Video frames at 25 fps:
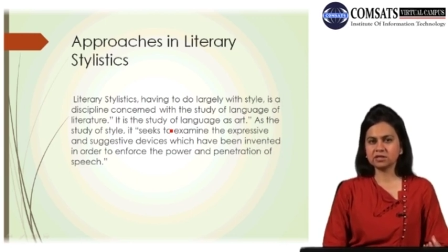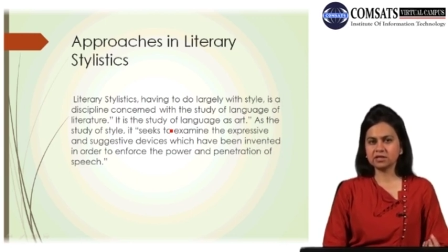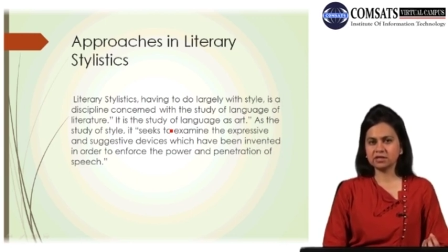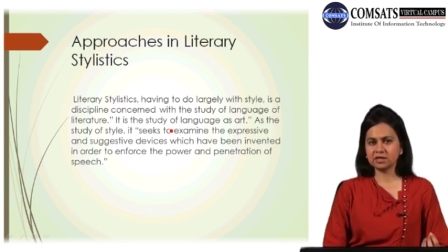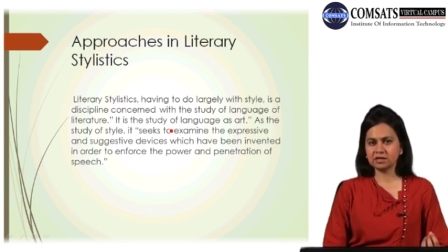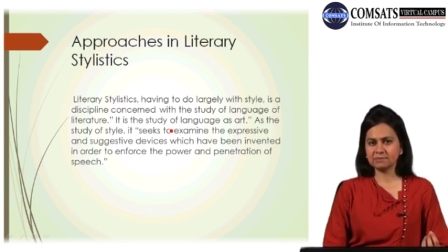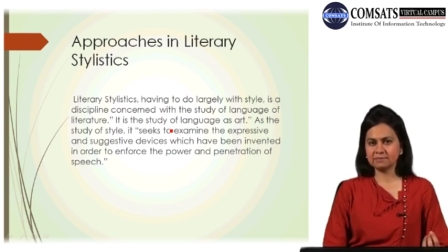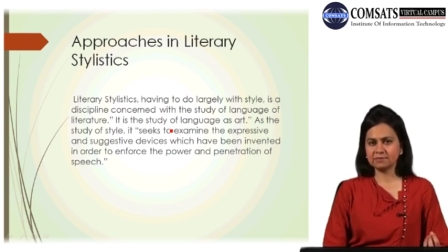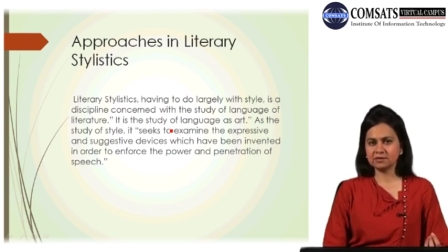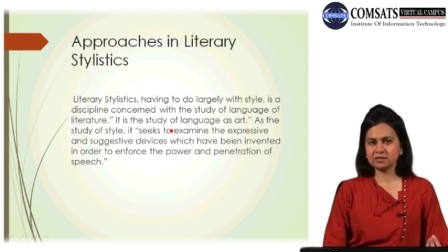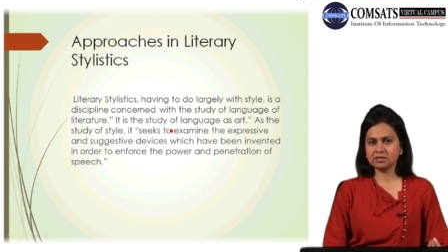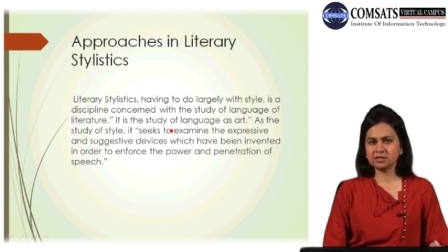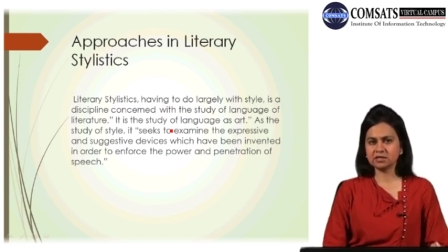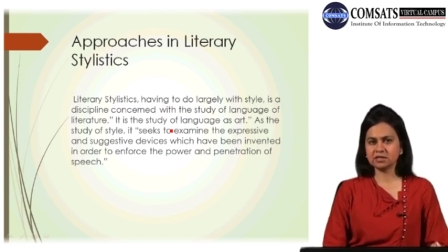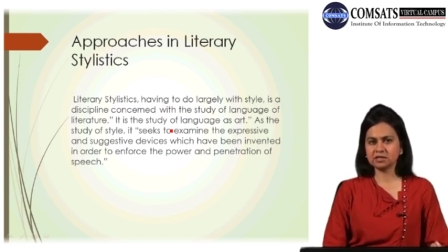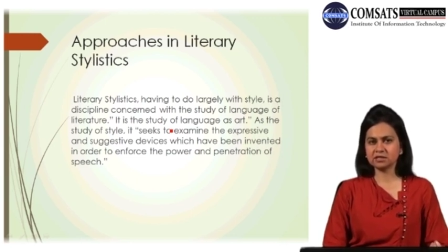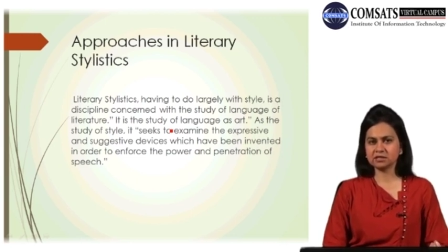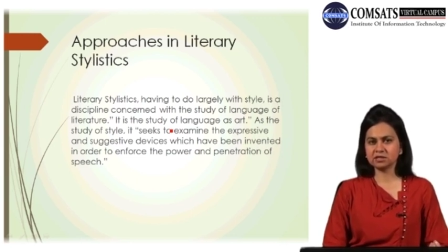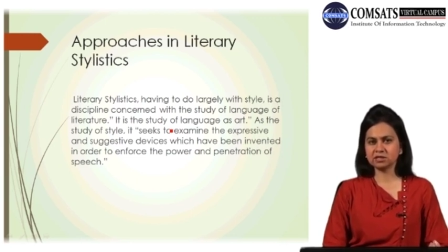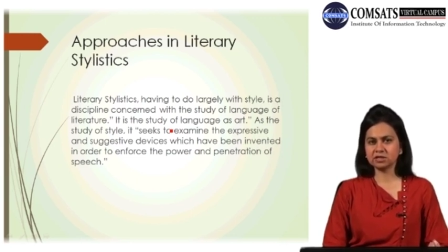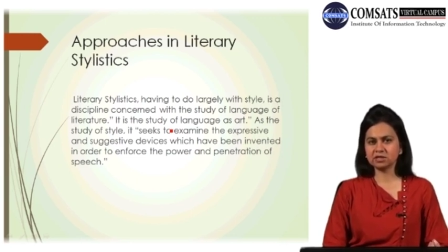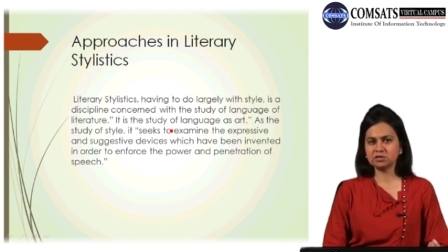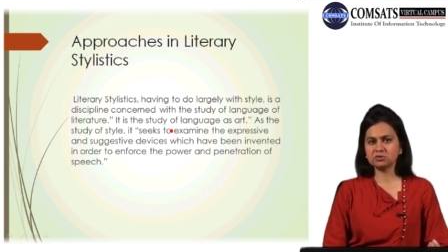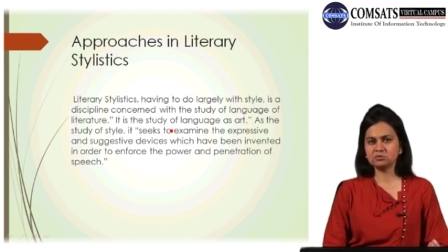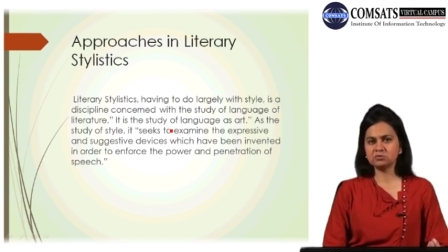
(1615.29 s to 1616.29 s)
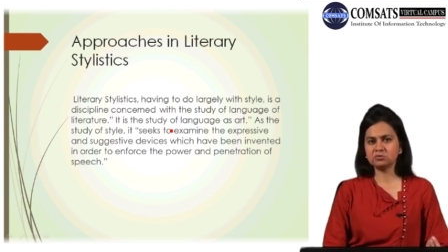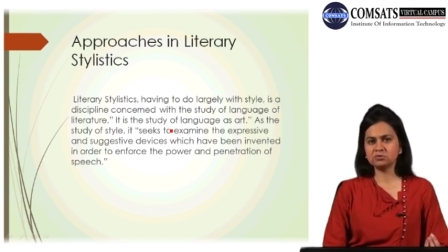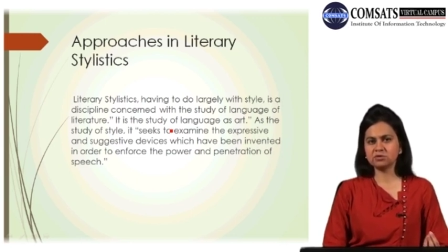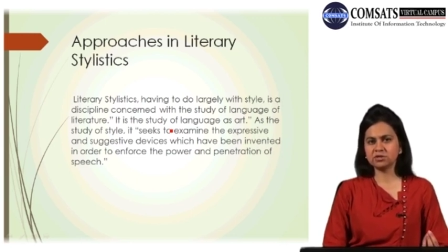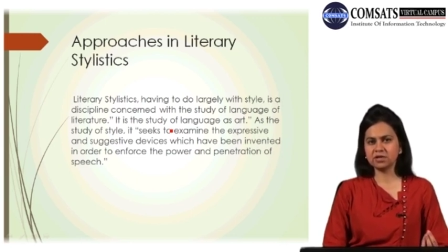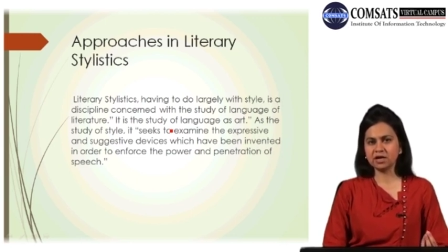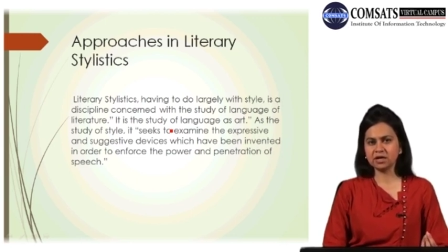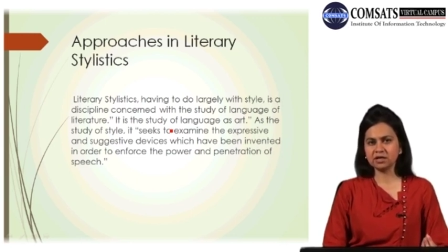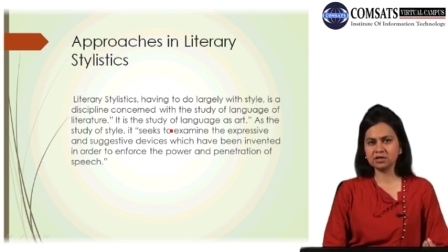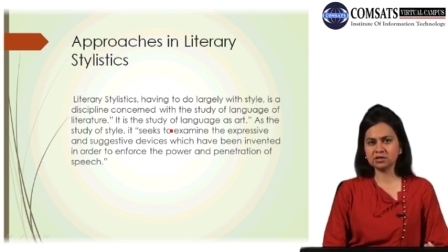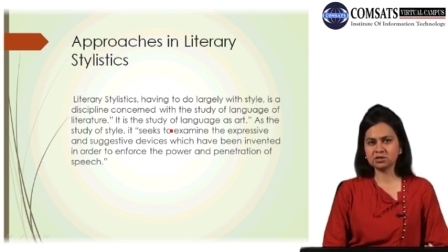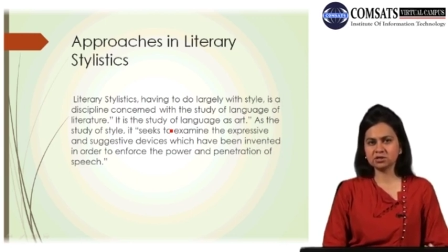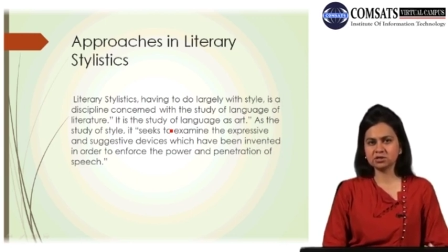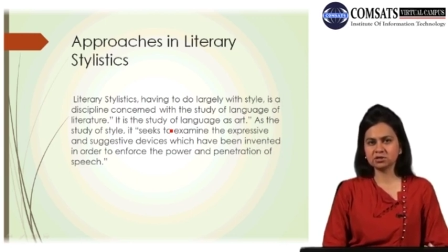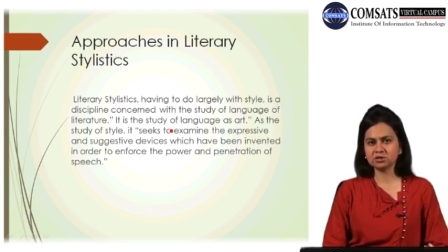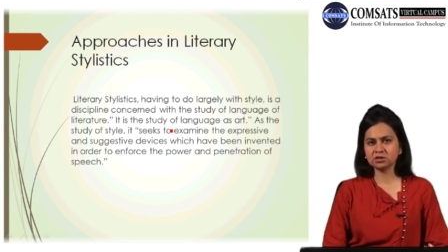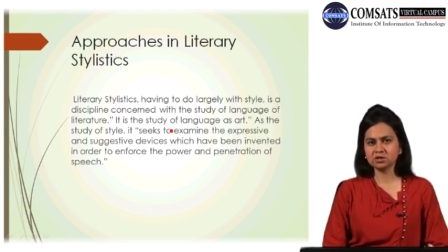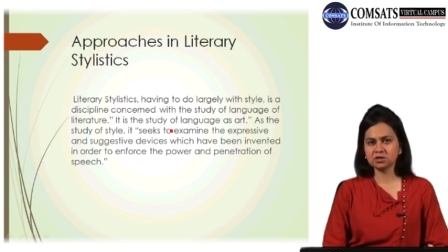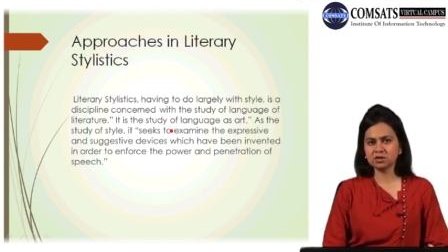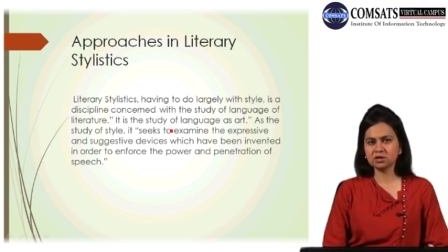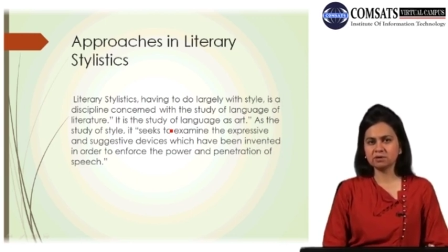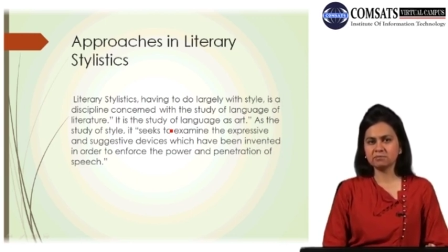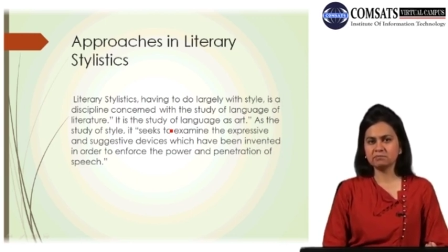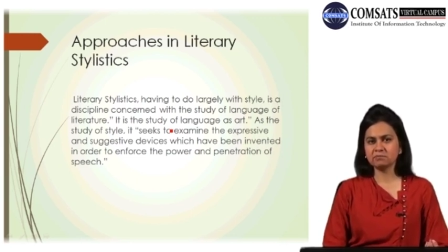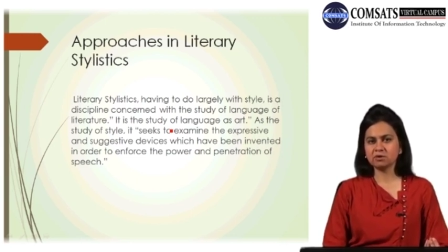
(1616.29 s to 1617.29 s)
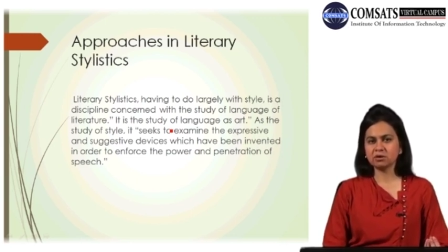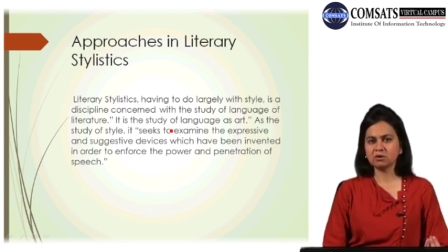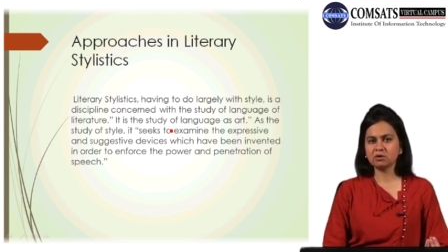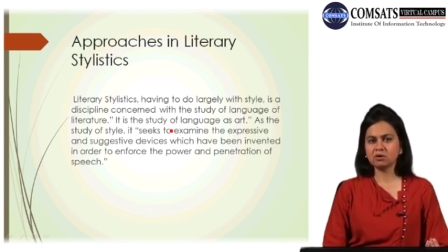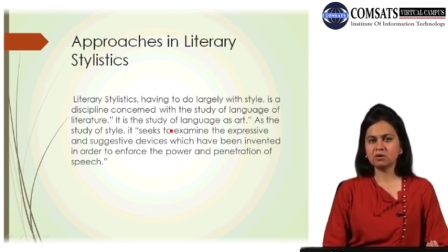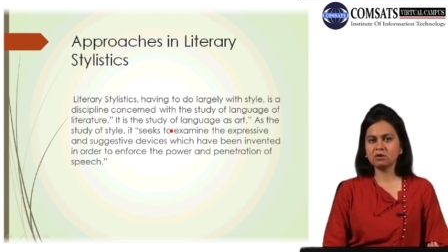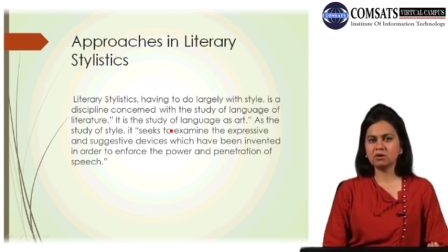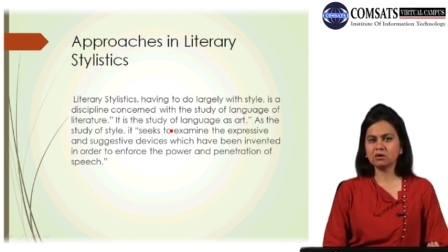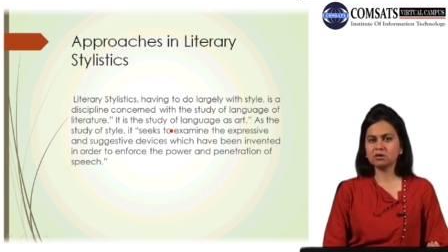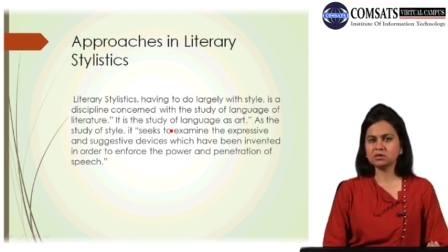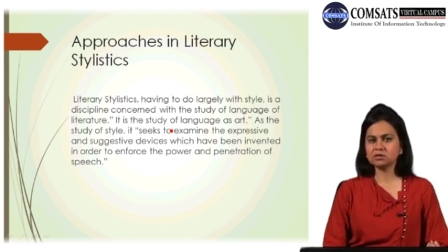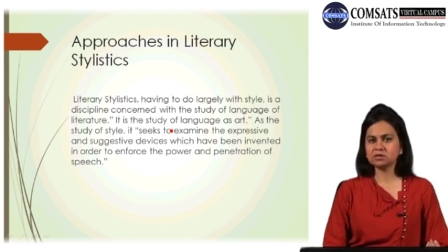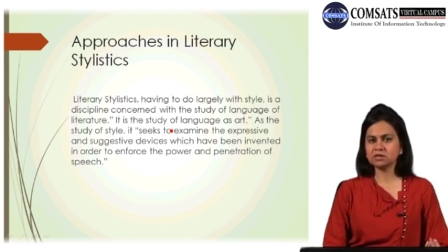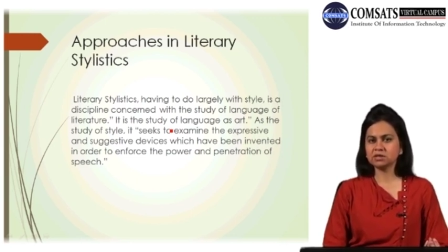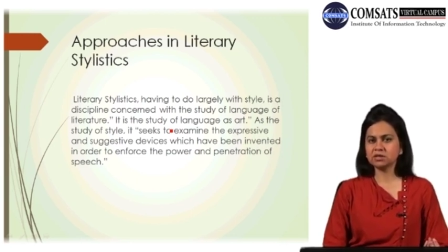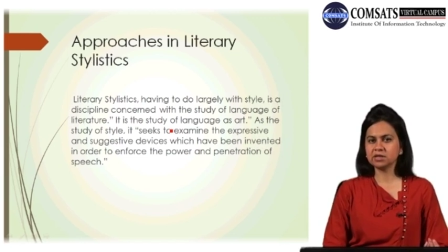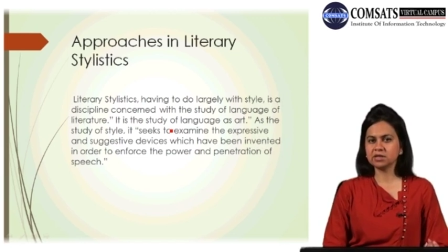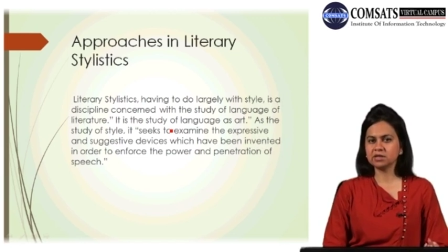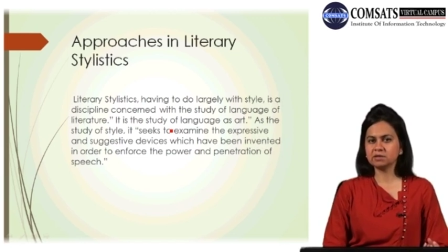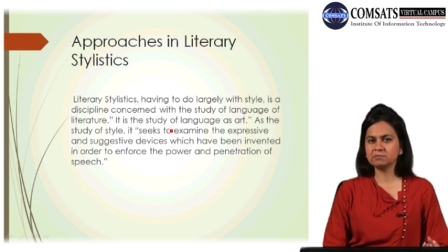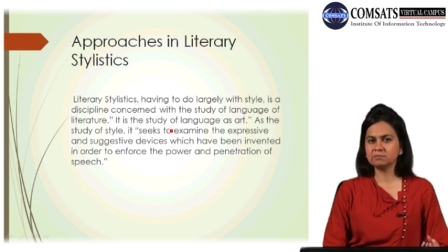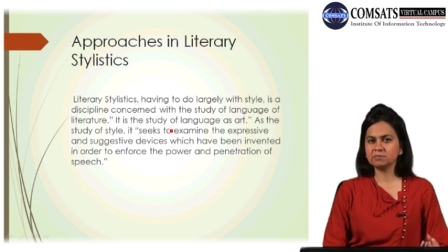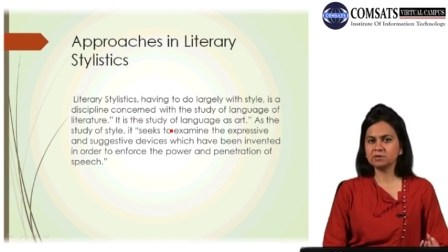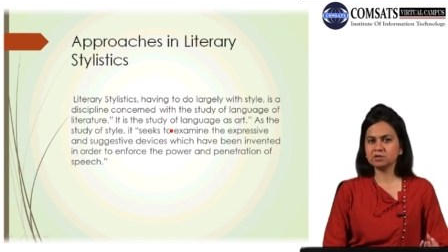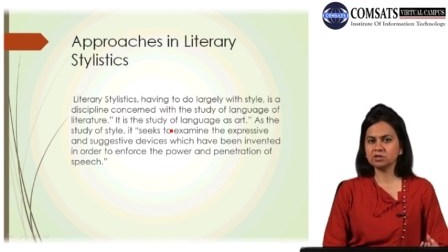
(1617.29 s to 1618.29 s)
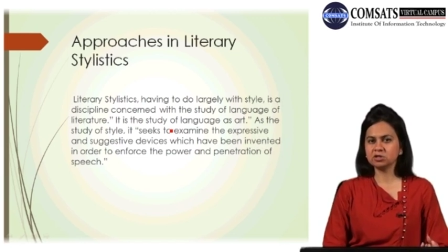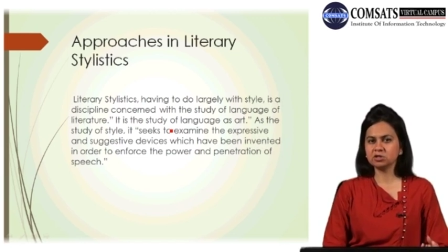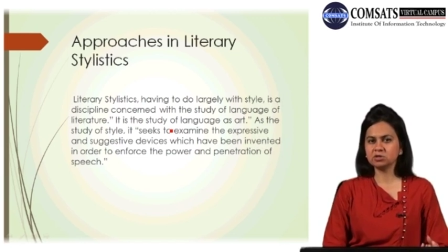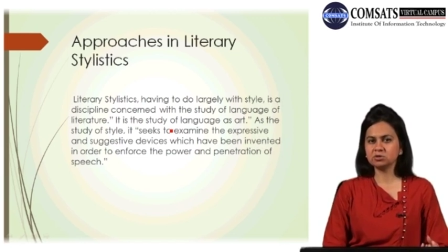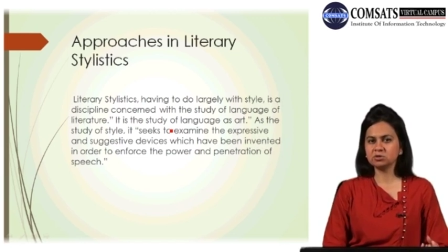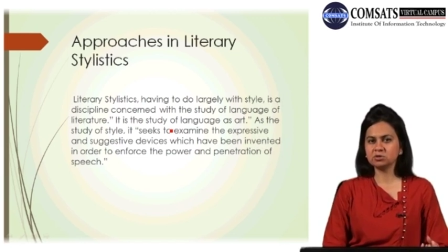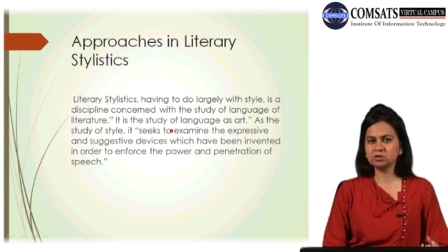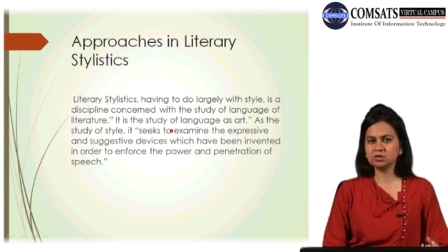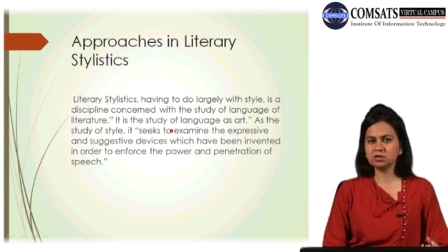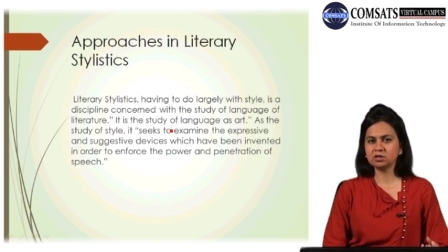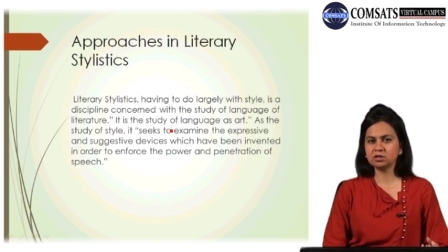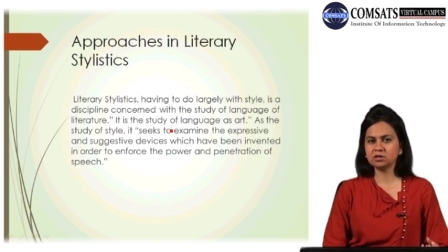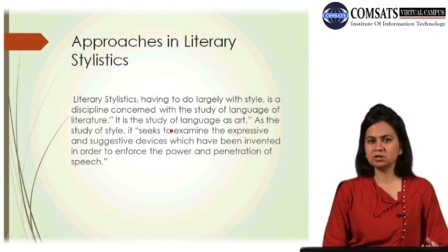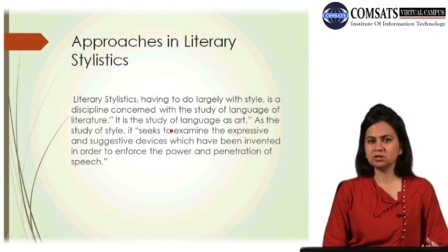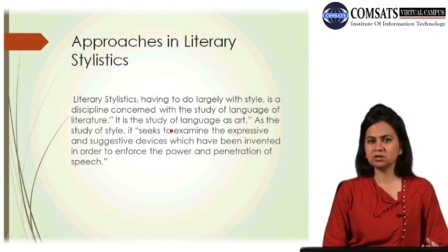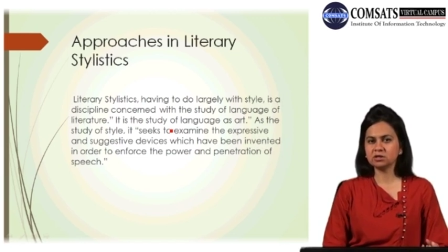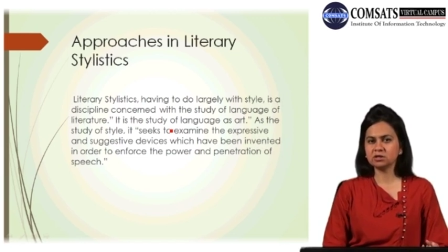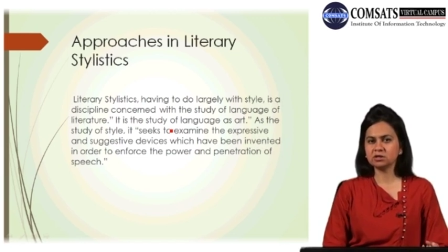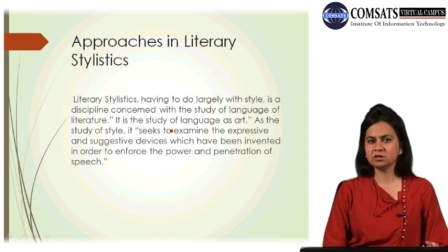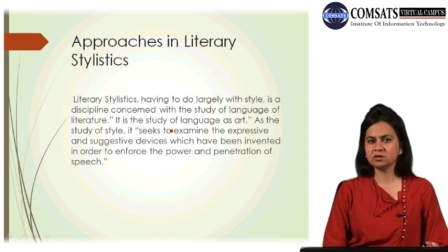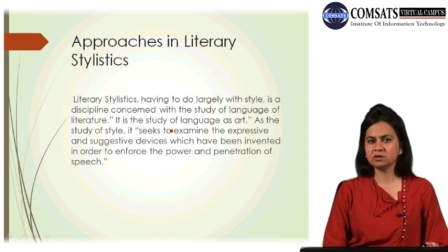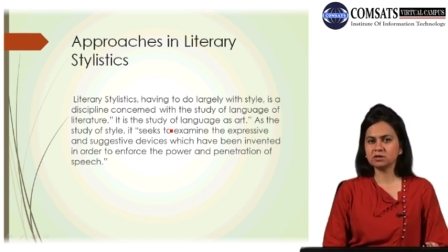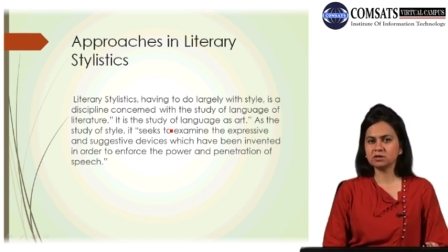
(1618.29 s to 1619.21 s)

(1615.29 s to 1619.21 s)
and images into text because he had a particular